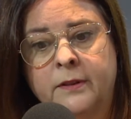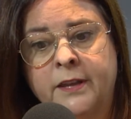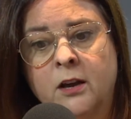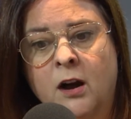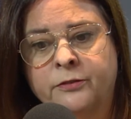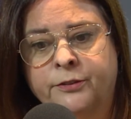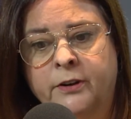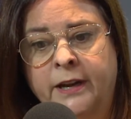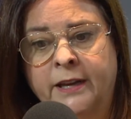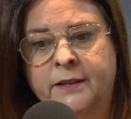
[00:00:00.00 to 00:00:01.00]
The
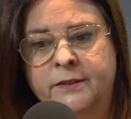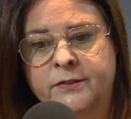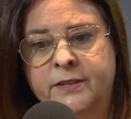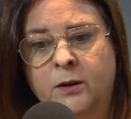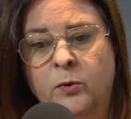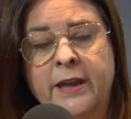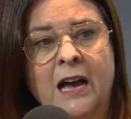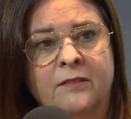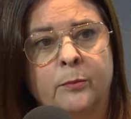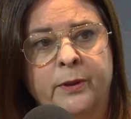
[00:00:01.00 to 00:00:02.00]
offer is that we
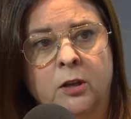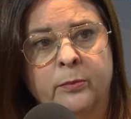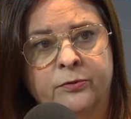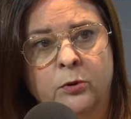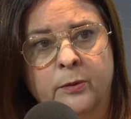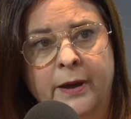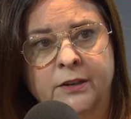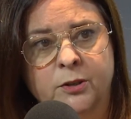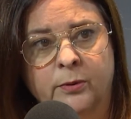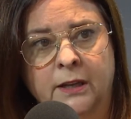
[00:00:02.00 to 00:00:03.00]
have a bill before the
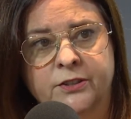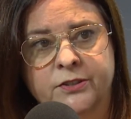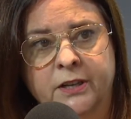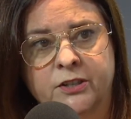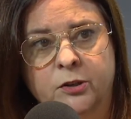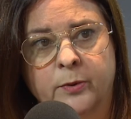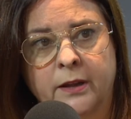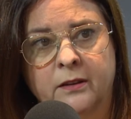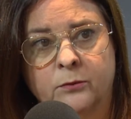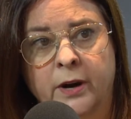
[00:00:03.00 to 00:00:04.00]
Manitoba legislature
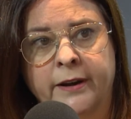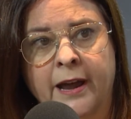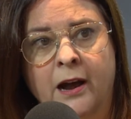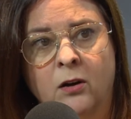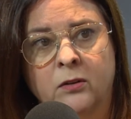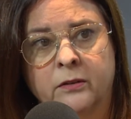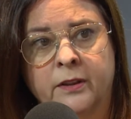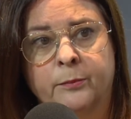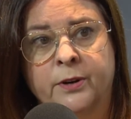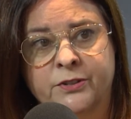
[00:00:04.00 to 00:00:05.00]
right now
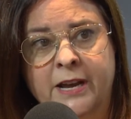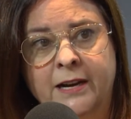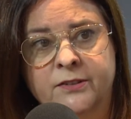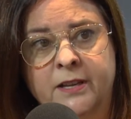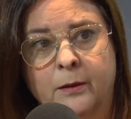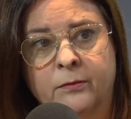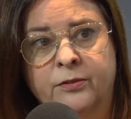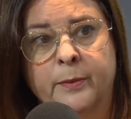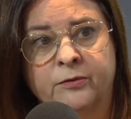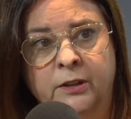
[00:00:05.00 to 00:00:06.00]
that protects them
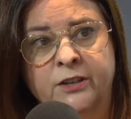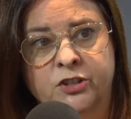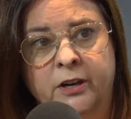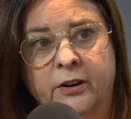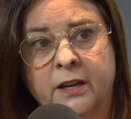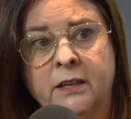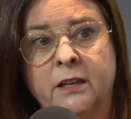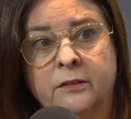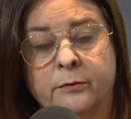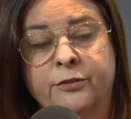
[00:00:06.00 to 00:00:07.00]
from
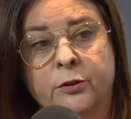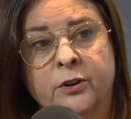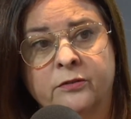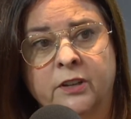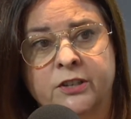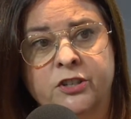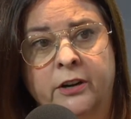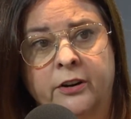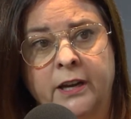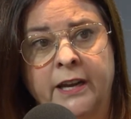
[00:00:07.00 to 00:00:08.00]
further
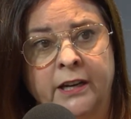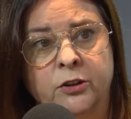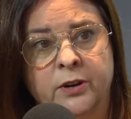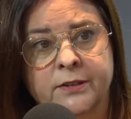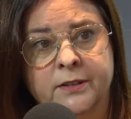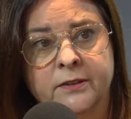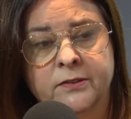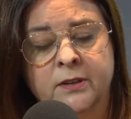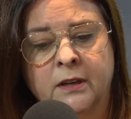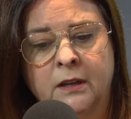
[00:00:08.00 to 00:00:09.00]
inflationary
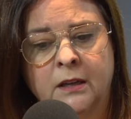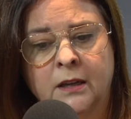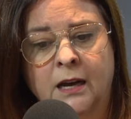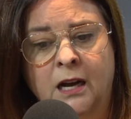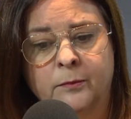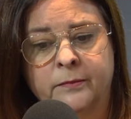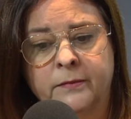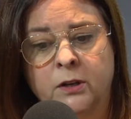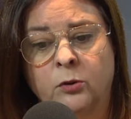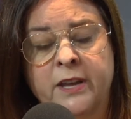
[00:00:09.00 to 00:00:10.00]
increases. The
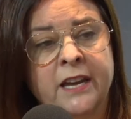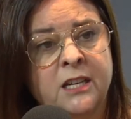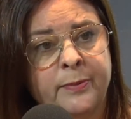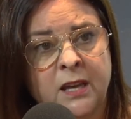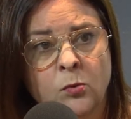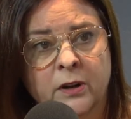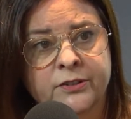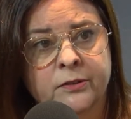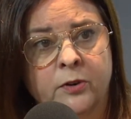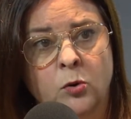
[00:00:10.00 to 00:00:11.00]
NDP
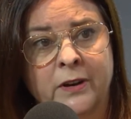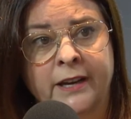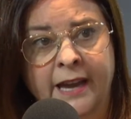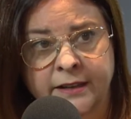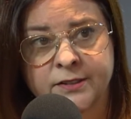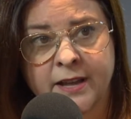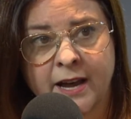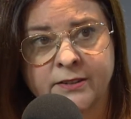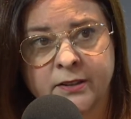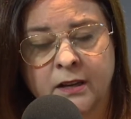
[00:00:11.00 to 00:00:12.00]
wants to vote against
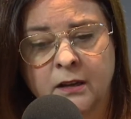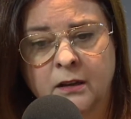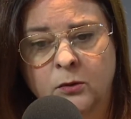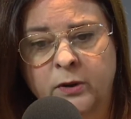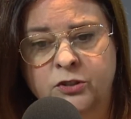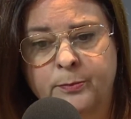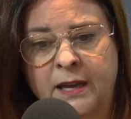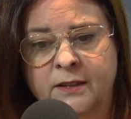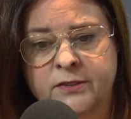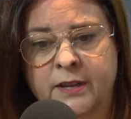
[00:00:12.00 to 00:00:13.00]
that, which
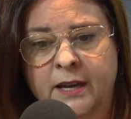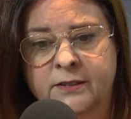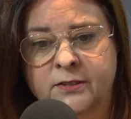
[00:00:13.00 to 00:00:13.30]
means that